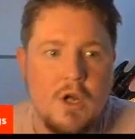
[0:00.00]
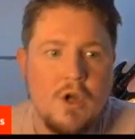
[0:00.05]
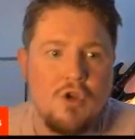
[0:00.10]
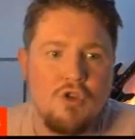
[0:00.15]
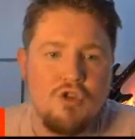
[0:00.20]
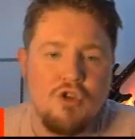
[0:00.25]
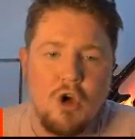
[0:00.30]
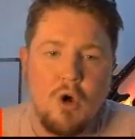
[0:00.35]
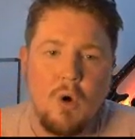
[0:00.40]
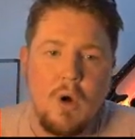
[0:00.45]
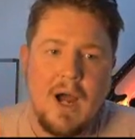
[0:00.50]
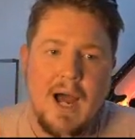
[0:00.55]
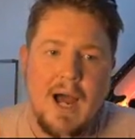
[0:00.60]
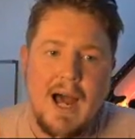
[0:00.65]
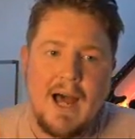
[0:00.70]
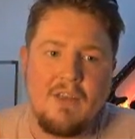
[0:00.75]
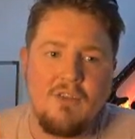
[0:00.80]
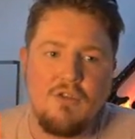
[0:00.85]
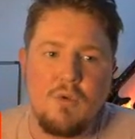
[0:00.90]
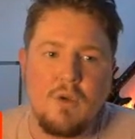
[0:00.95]
So
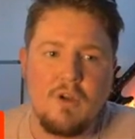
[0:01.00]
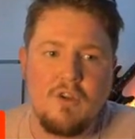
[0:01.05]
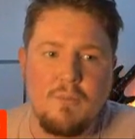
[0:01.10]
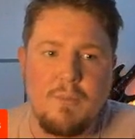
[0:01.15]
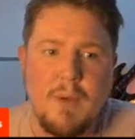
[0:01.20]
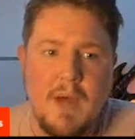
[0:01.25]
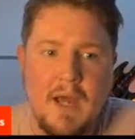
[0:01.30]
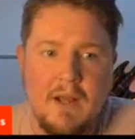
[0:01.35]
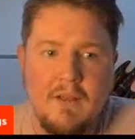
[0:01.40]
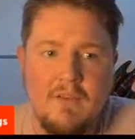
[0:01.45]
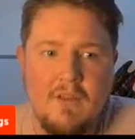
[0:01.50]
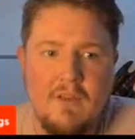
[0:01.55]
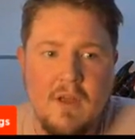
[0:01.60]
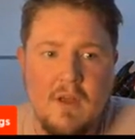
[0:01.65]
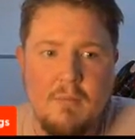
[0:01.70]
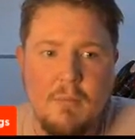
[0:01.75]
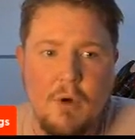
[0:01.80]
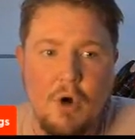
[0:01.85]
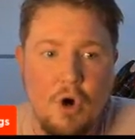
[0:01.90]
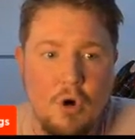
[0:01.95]
as you expect,
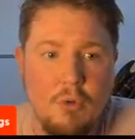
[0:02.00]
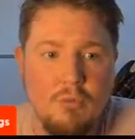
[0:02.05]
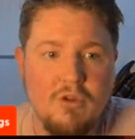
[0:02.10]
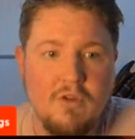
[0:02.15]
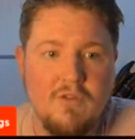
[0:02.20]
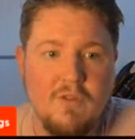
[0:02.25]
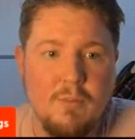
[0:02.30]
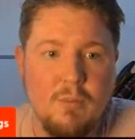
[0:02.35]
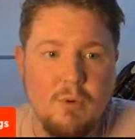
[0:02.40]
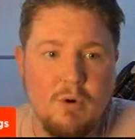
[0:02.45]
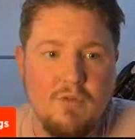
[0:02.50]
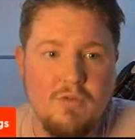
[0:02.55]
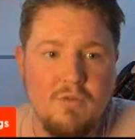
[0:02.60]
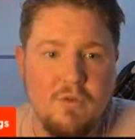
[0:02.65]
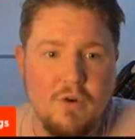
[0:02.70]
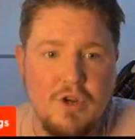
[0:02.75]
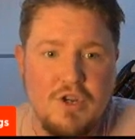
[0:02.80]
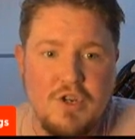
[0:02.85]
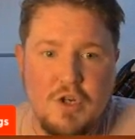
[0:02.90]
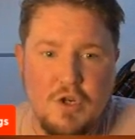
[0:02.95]
Mahomes off the board
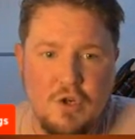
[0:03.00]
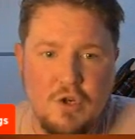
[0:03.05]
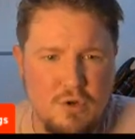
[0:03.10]
first.